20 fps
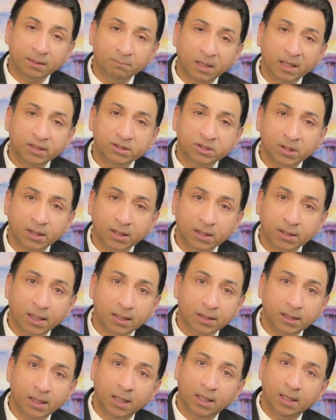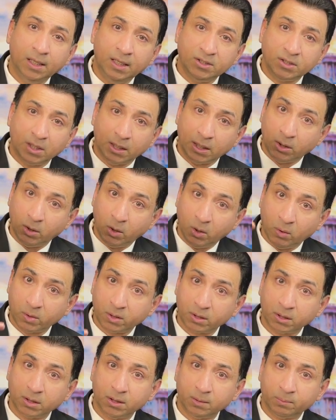mentioning that he's going to
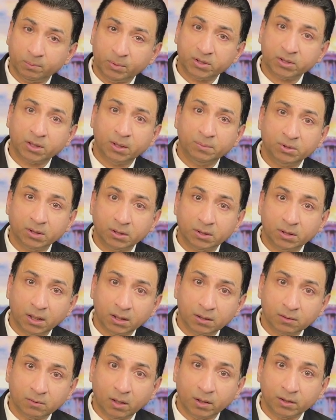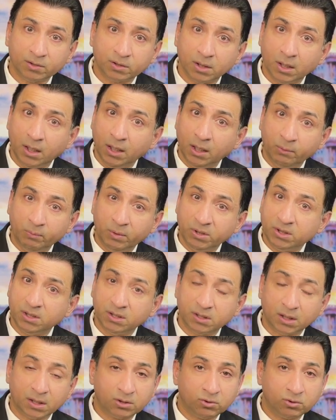lower the prescription drug costs, which is